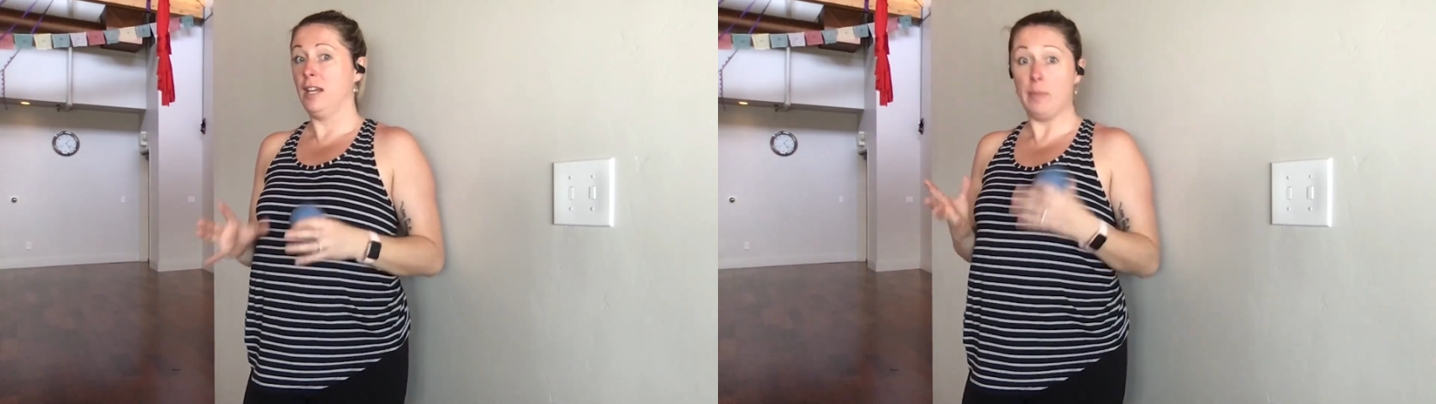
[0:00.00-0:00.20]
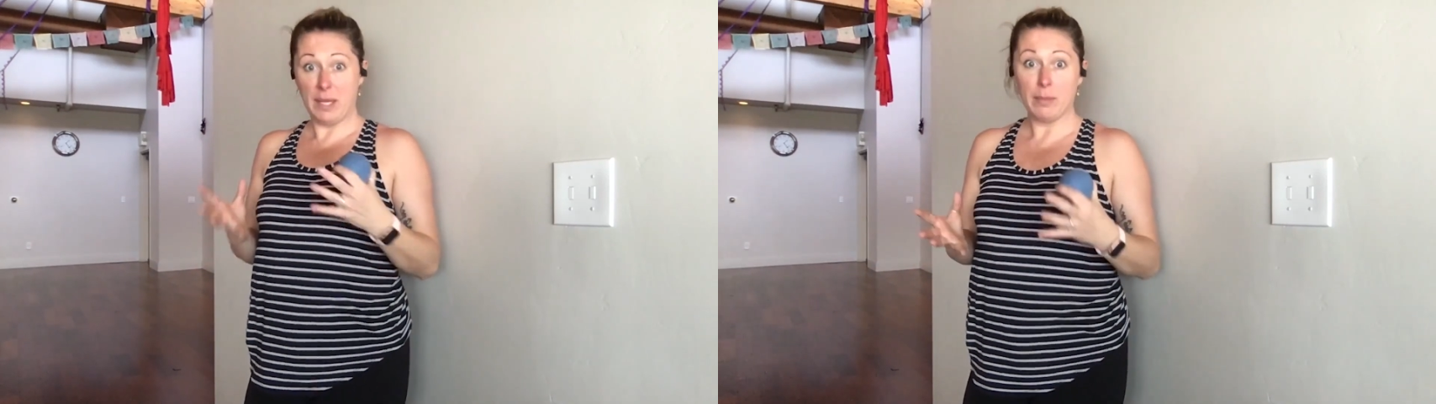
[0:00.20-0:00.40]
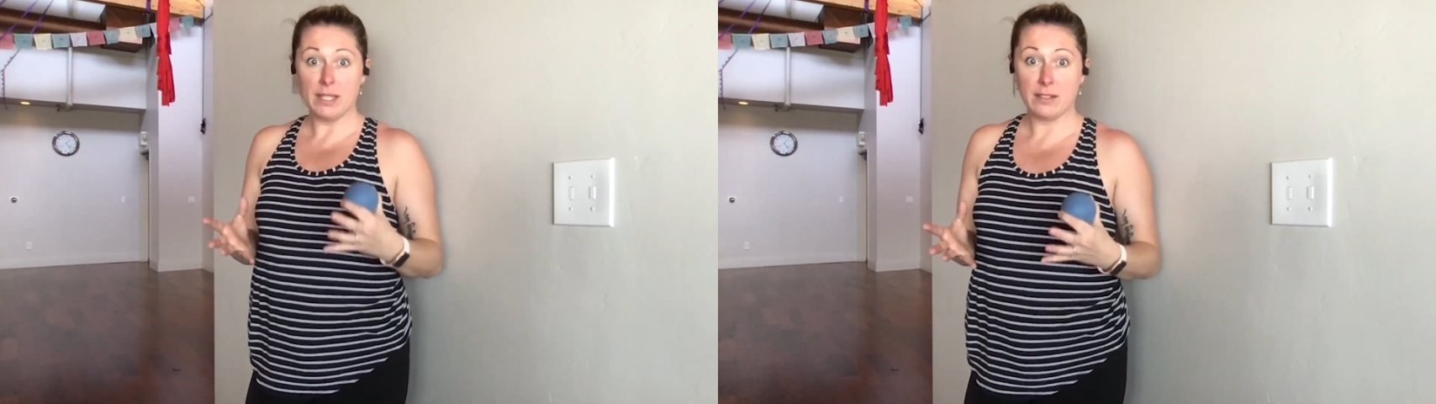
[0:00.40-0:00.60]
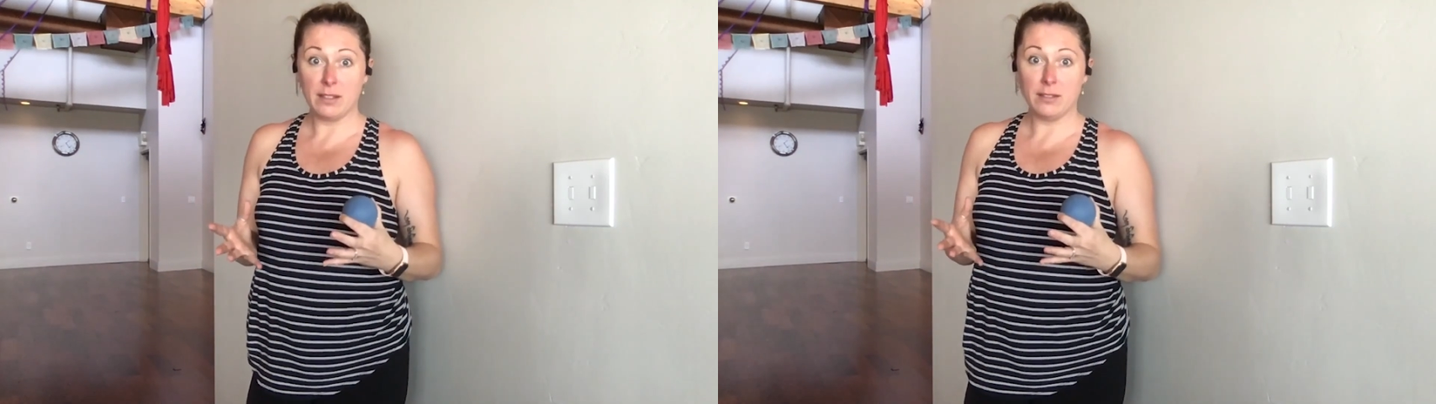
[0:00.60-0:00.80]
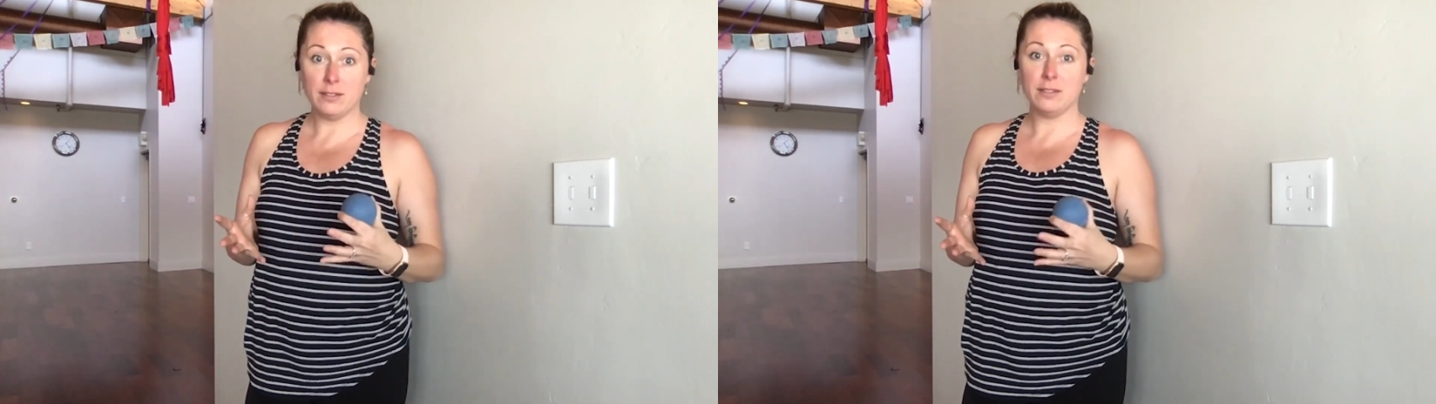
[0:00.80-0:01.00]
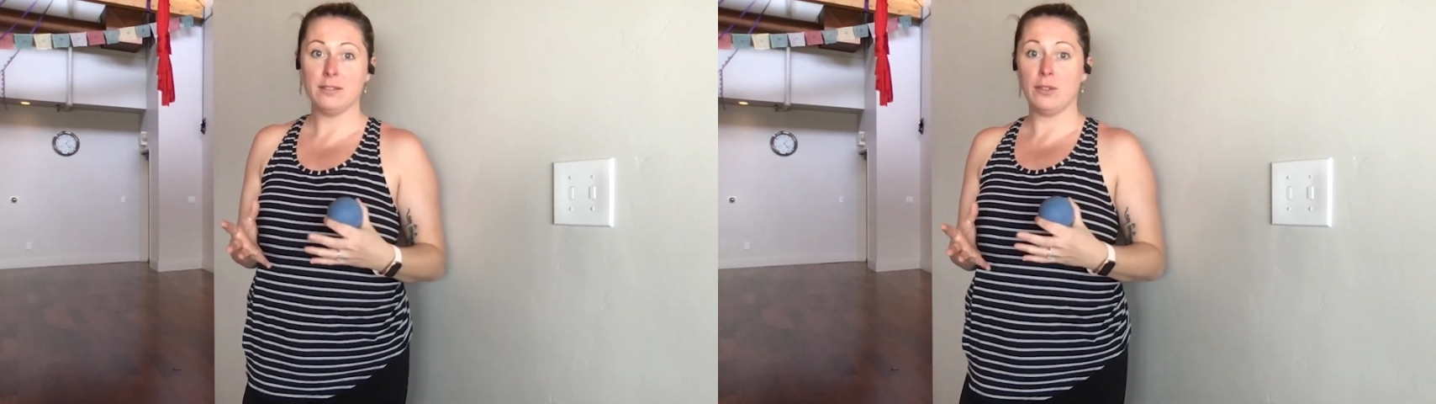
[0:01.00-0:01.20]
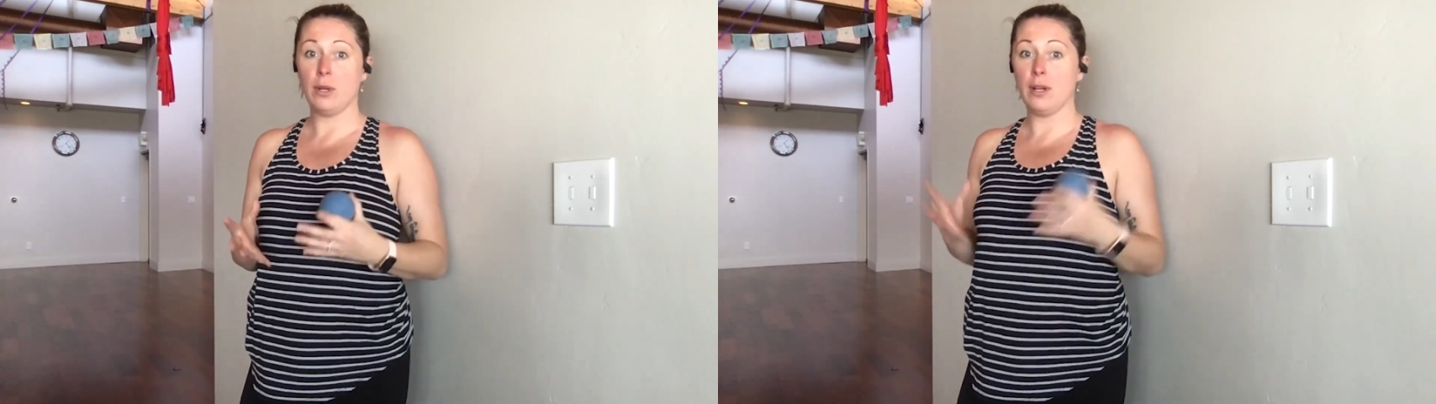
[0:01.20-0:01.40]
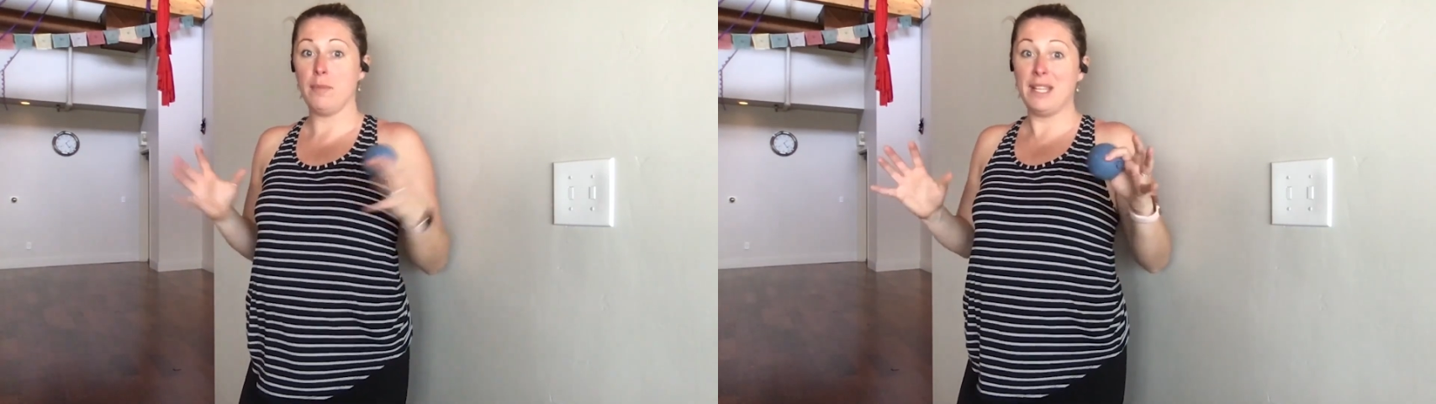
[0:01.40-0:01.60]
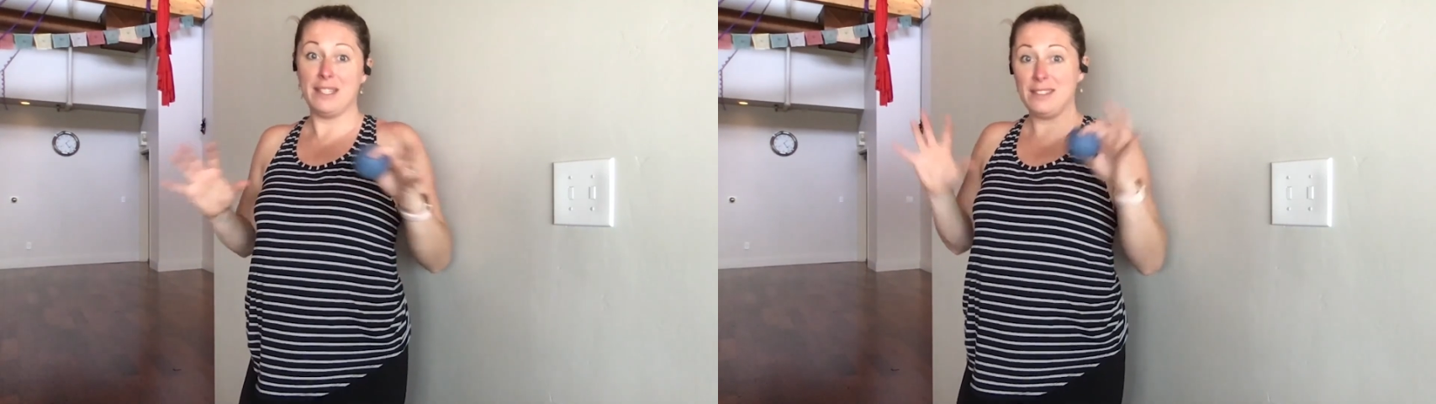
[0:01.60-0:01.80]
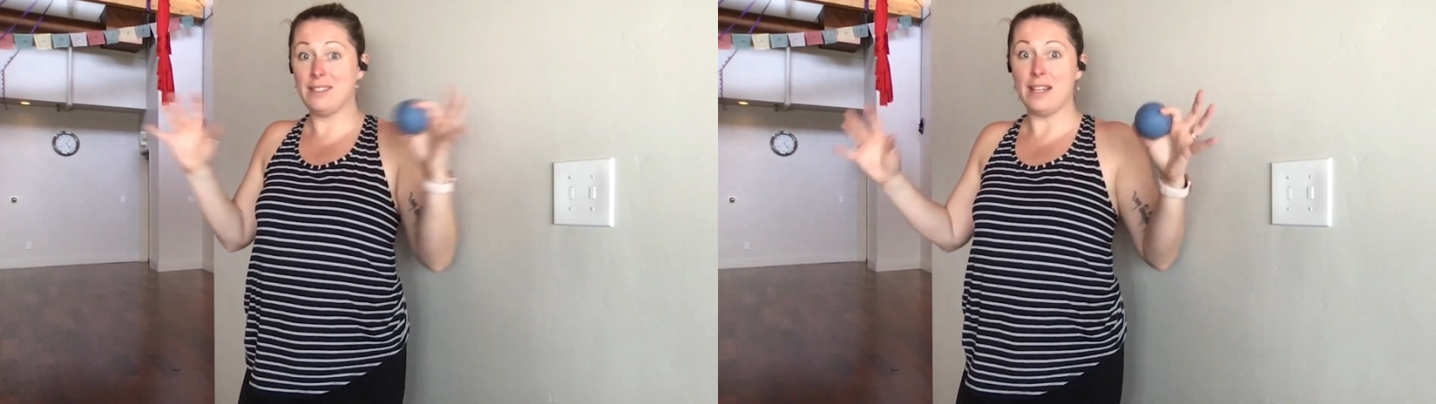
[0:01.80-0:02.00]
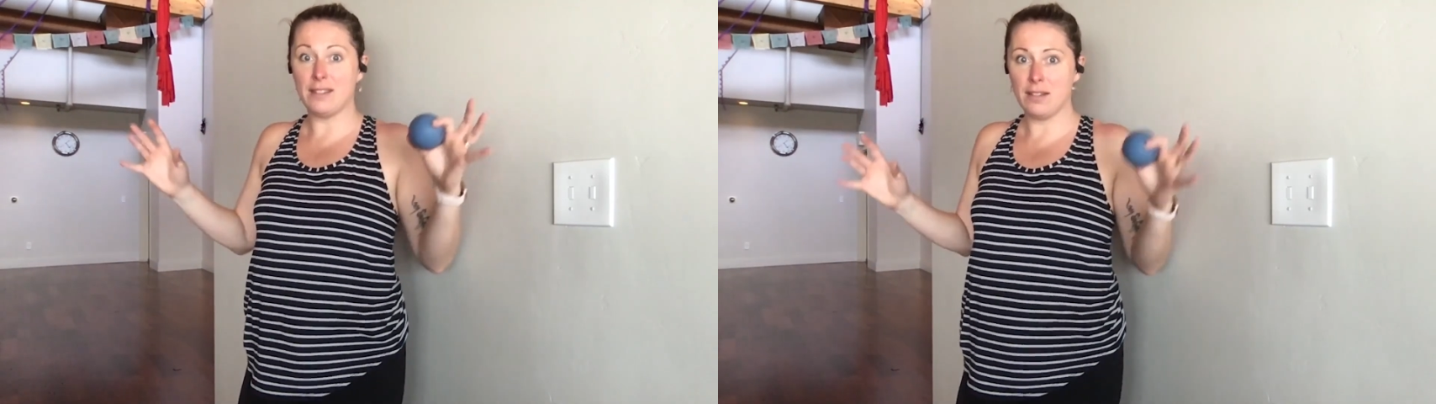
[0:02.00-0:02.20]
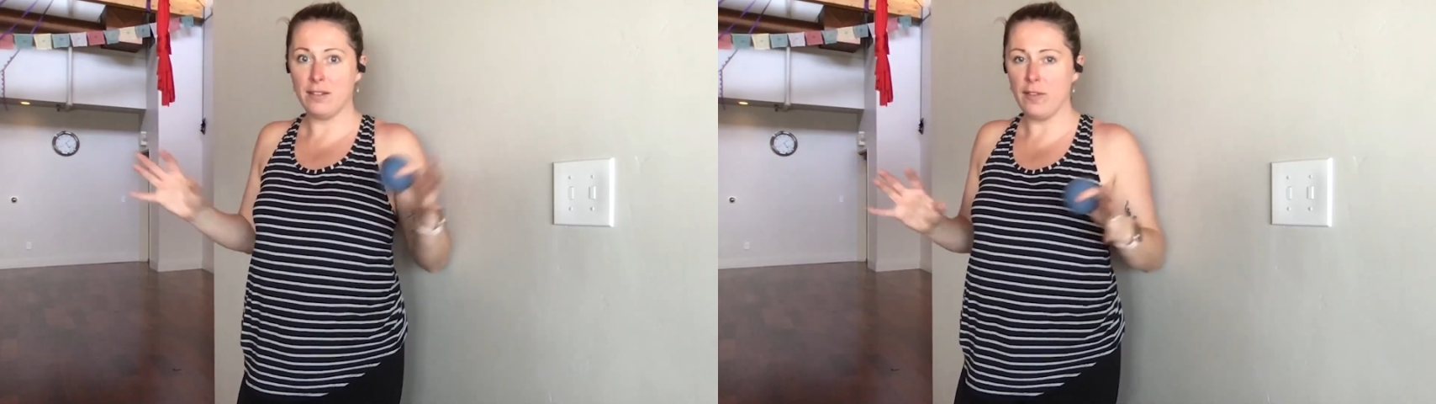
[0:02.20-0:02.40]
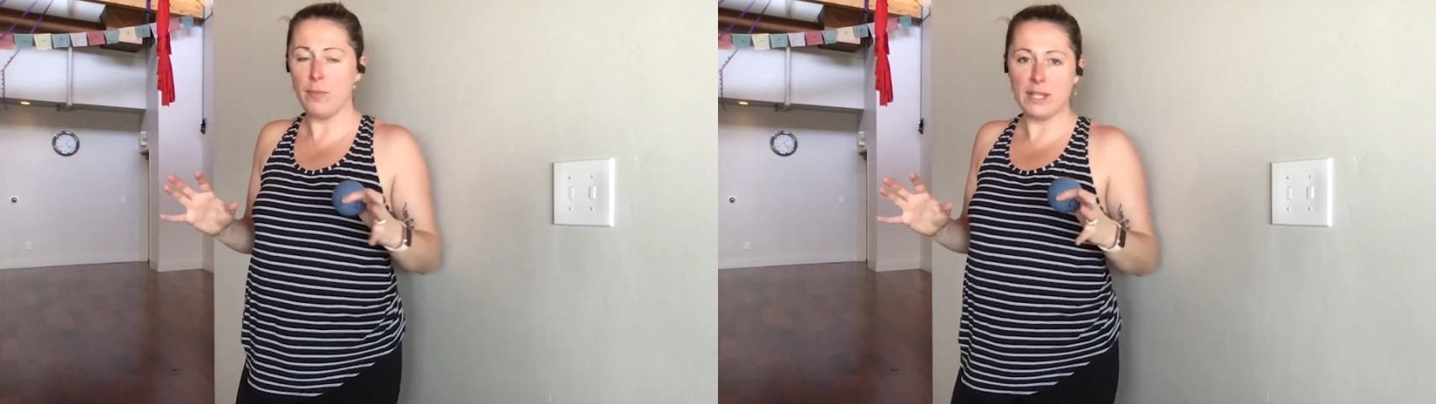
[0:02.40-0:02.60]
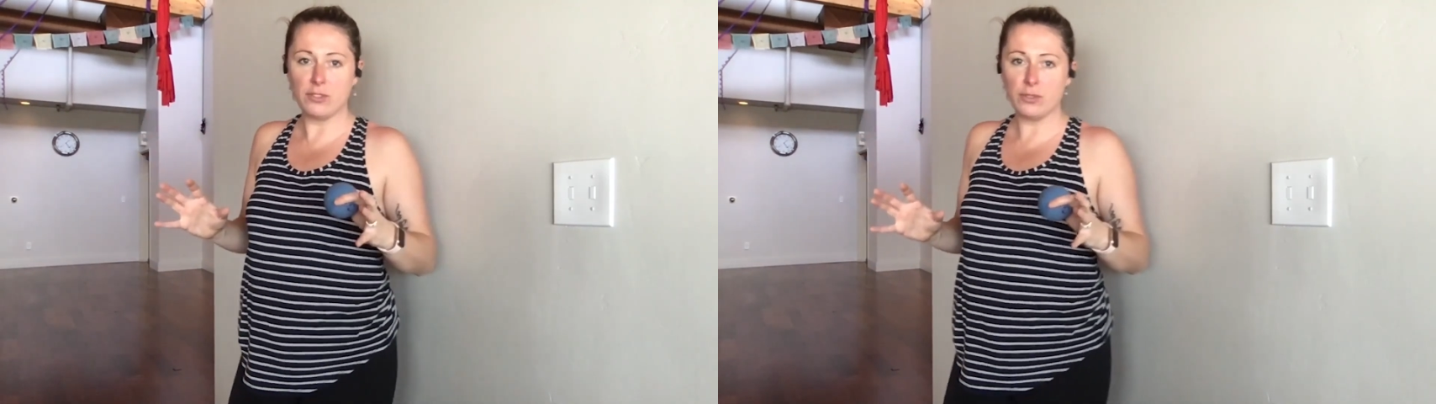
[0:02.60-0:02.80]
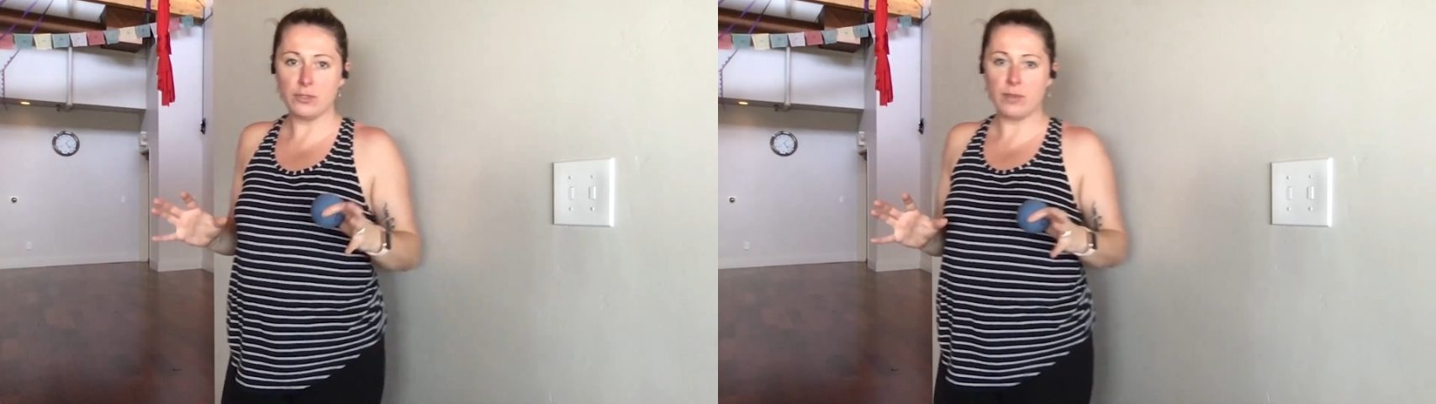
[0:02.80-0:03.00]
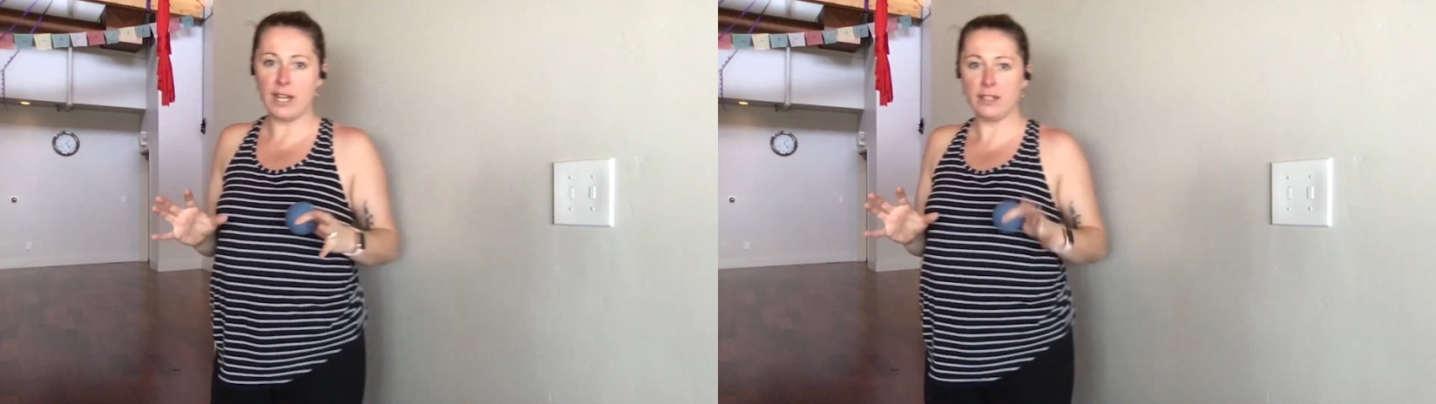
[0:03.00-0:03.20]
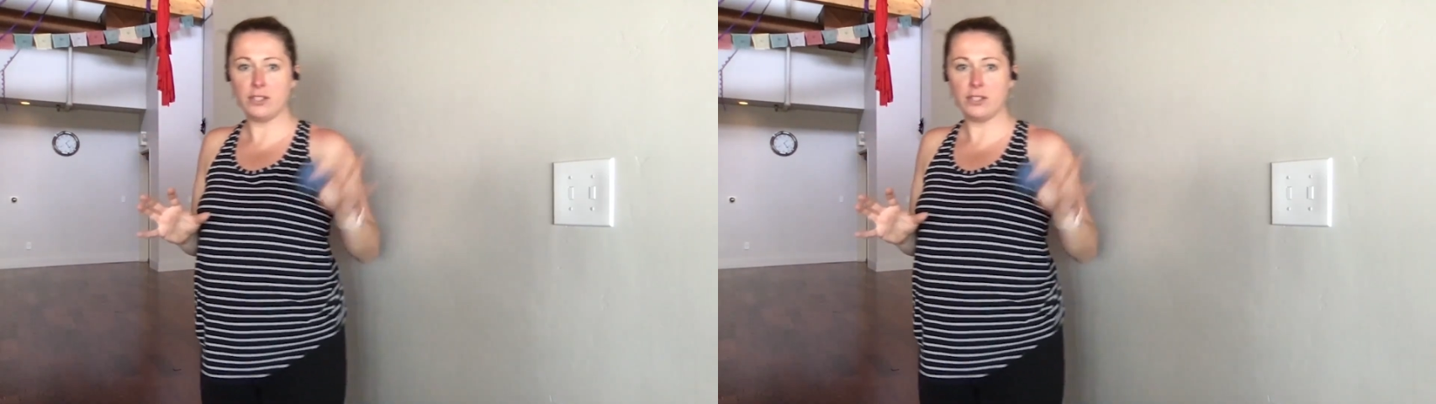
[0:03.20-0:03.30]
a big muscle or a big set of muscles, right?